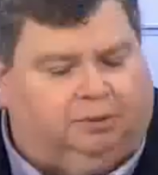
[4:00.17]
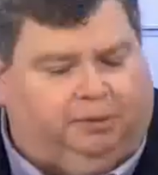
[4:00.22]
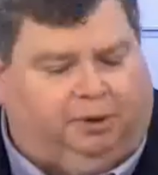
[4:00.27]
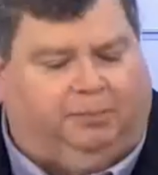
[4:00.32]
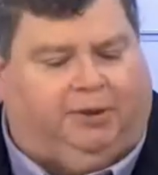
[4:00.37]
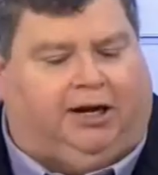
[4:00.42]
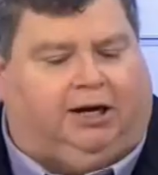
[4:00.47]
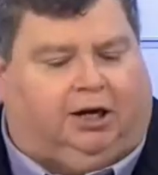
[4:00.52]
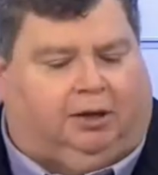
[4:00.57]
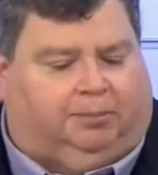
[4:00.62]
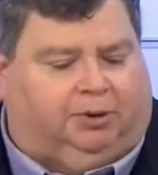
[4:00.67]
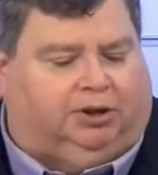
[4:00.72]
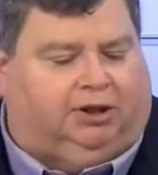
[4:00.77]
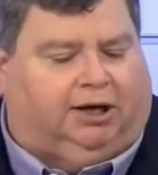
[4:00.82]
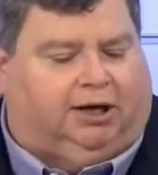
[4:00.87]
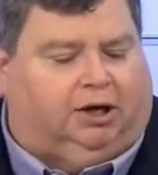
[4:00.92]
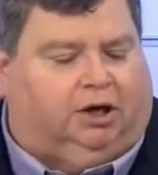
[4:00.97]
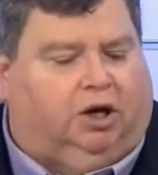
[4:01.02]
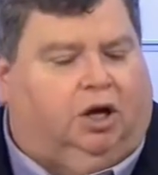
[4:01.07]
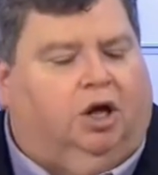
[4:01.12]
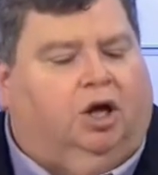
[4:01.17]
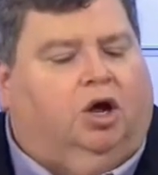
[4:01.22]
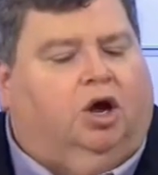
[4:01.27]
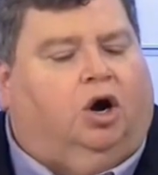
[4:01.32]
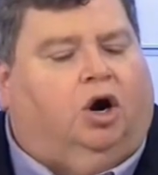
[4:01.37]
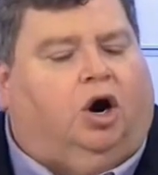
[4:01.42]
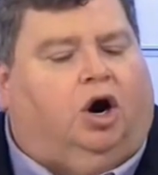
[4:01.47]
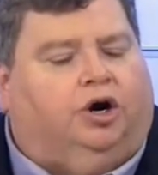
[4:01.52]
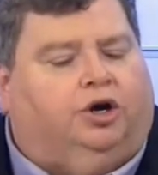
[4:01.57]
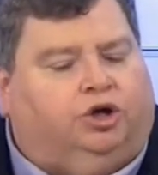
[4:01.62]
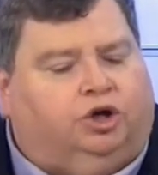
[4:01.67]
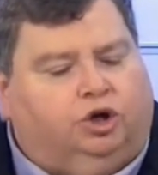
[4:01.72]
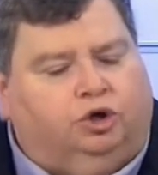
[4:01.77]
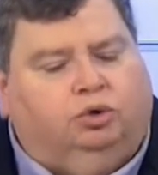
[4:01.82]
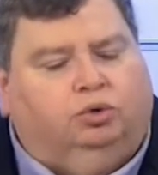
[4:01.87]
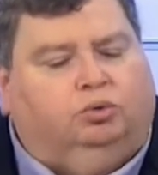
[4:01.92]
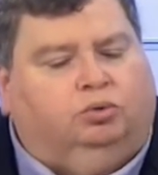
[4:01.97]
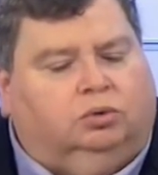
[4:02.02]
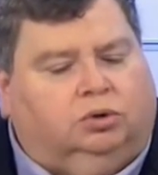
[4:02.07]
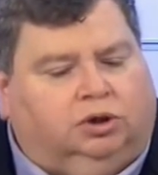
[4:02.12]
let me back up a second. Are
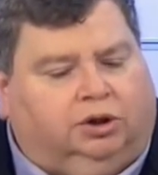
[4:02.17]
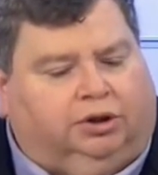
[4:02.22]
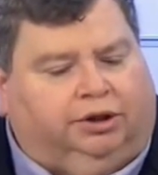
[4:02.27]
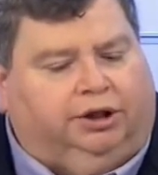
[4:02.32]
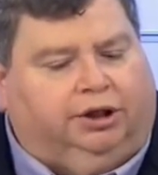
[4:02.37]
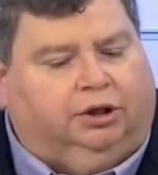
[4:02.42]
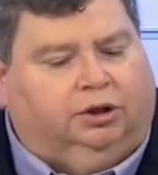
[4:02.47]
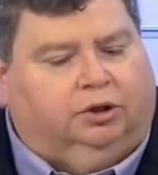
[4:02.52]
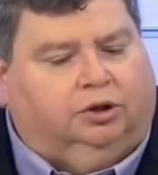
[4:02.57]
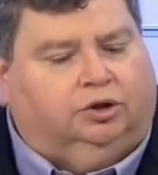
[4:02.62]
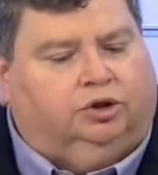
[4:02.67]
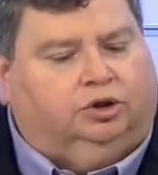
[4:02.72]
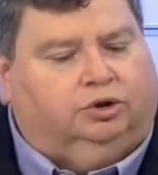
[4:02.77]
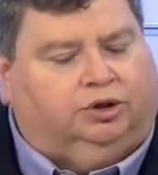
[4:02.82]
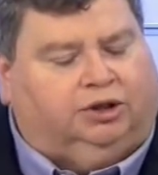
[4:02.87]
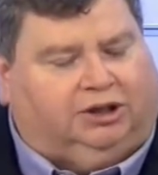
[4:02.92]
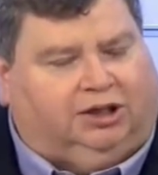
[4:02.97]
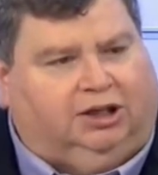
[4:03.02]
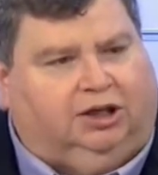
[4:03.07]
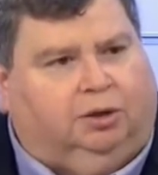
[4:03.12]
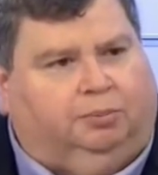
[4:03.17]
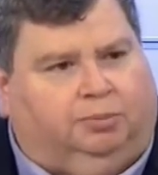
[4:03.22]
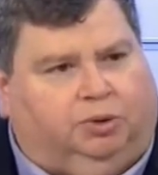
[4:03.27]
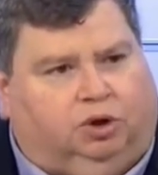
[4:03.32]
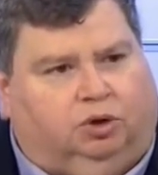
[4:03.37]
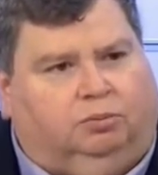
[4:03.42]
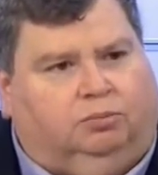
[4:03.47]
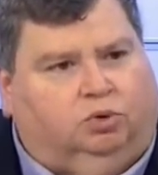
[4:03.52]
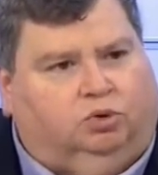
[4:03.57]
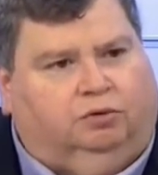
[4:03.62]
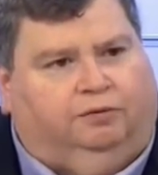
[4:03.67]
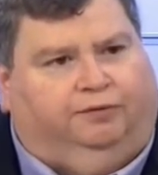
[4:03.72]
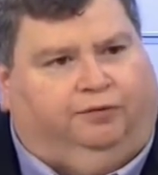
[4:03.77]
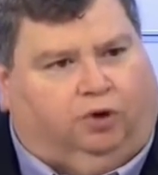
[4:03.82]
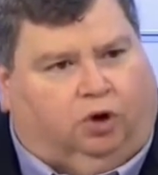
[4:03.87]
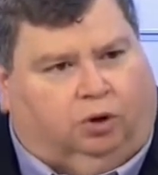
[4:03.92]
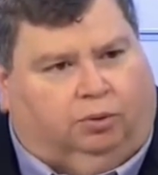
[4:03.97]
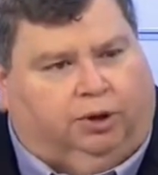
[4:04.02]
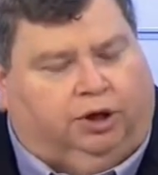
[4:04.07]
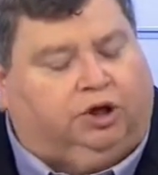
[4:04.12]
you willing to see a bill move
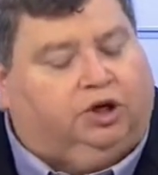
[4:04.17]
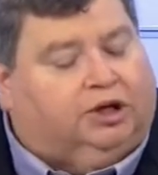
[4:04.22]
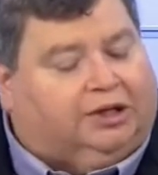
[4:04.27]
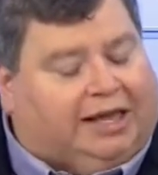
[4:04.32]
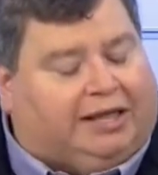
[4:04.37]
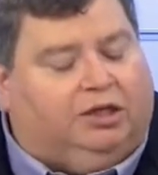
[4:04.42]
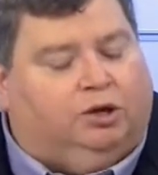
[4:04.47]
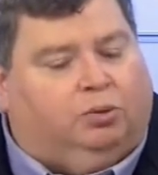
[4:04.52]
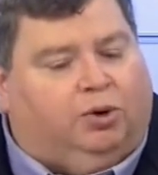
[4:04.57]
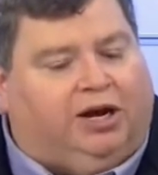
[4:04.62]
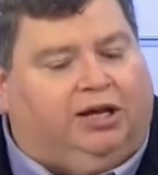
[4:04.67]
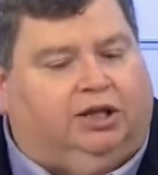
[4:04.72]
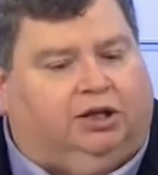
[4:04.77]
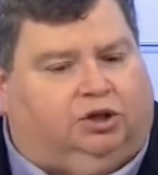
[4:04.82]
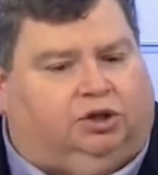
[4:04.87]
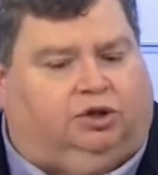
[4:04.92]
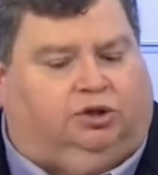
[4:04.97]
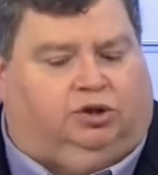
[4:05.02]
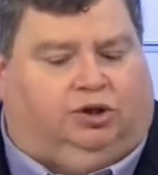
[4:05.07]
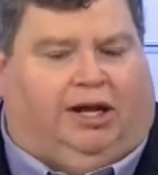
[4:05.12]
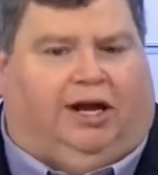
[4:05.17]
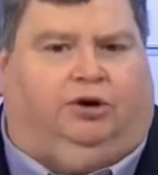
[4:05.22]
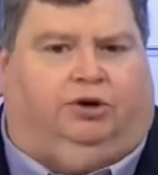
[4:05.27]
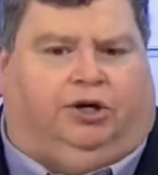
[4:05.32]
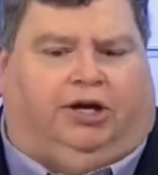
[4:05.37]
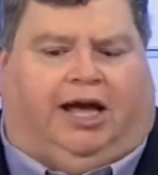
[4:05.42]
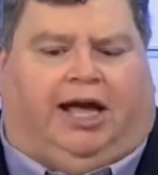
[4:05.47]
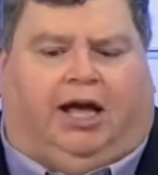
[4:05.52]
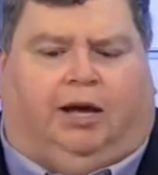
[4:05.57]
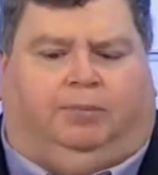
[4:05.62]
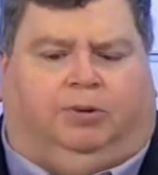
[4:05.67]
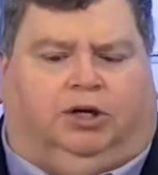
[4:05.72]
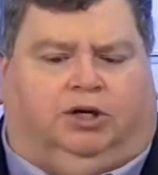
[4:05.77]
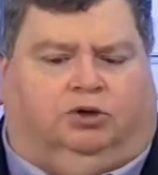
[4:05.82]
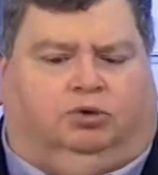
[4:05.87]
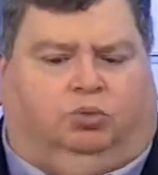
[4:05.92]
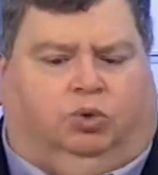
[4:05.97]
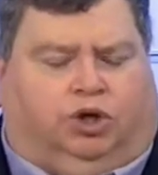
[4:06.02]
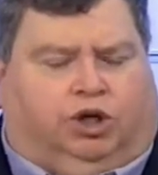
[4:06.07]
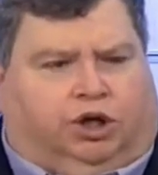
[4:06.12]
forward? And the way this is now going to happen
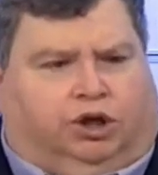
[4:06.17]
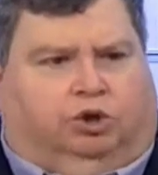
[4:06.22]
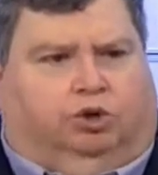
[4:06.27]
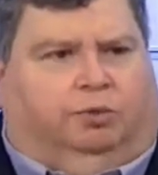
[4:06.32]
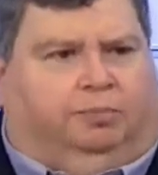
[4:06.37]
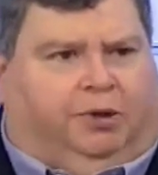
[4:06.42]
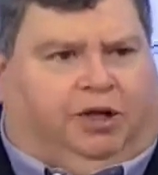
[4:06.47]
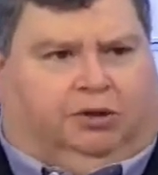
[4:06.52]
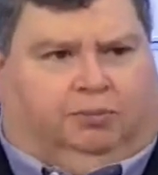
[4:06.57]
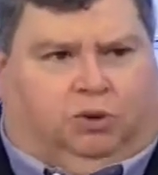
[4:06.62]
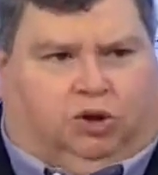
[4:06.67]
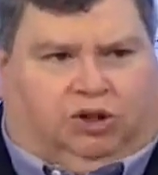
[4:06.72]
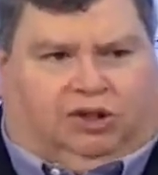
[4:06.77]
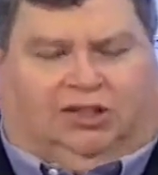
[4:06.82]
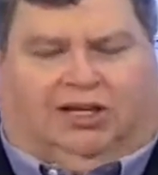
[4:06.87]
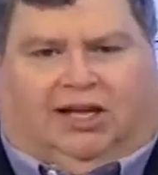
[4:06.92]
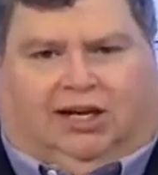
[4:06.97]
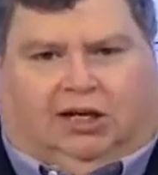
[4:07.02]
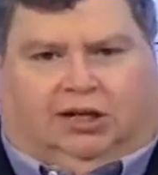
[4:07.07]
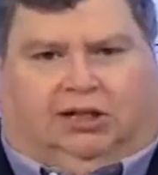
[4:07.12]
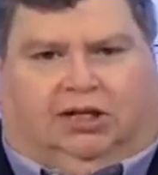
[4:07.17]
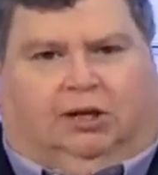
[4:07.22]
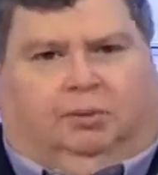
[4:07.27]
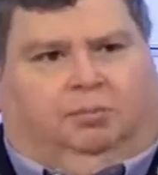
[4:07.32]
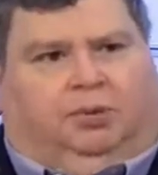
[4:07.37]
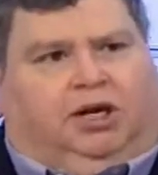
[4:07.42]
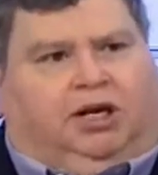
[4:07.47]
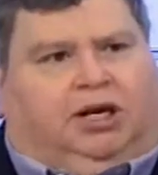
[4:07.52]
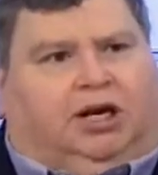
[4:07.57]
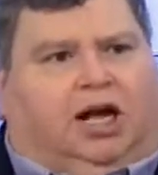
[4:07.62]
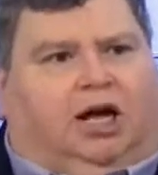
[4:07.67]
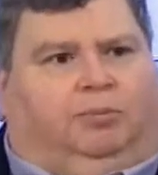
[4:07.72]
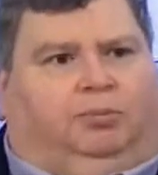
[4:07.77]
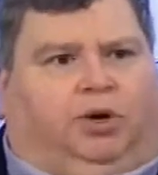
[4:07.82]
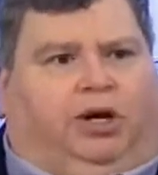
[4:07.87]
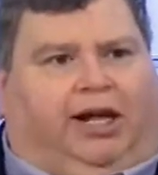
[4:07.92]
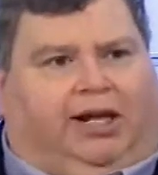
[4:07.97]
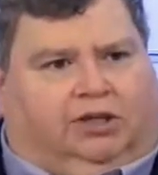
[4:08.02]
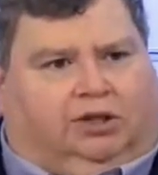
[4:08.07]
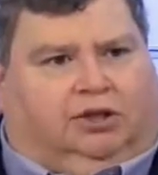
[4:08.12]
is we're going to do a piecemeal. The Senate did a big
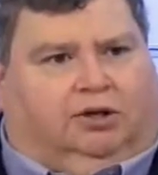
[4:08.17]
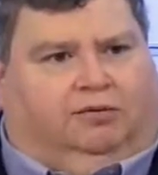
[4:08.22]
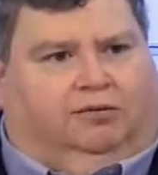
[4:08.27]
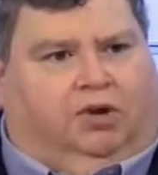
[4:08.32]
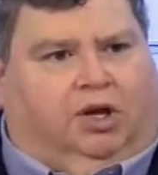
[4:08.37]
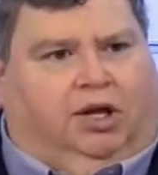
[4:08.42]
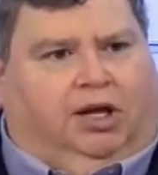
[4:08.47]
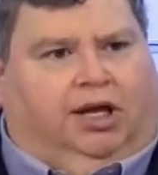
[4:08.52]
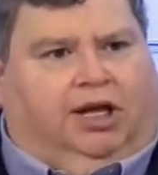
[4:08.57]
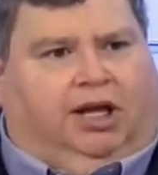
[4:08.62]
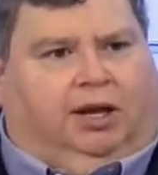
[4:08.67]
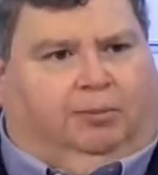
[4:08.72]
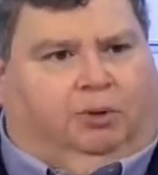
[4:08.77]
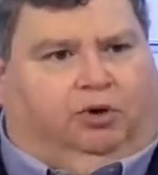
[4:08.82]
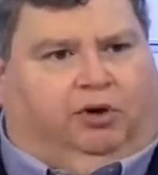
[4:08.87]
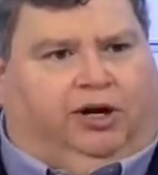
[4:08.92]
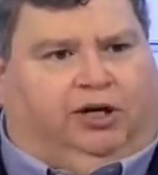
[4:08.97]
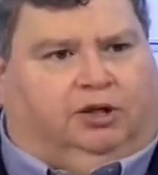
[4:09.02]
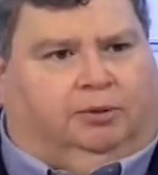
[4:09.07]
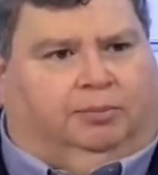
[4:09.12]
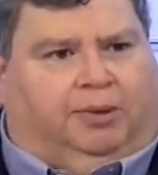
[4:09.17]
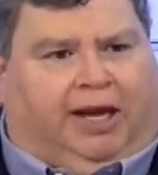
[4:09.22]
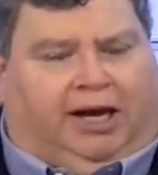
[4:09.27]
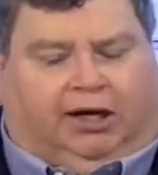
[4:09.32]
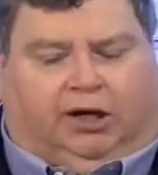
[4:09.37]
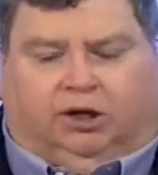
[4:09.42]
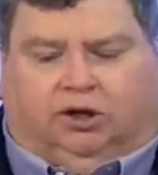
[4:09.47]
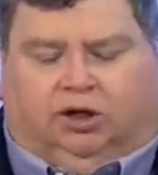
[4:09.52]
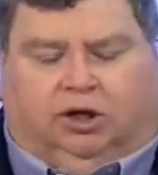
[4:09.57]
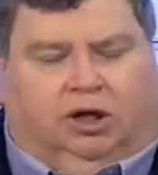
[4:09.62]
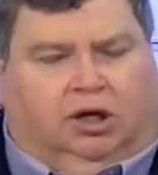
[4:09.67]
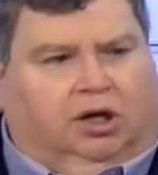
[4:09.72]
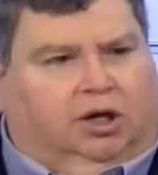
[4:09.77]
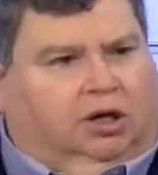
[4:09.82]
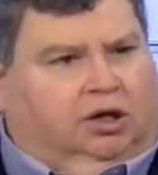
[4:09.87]
comprehensive immigration package.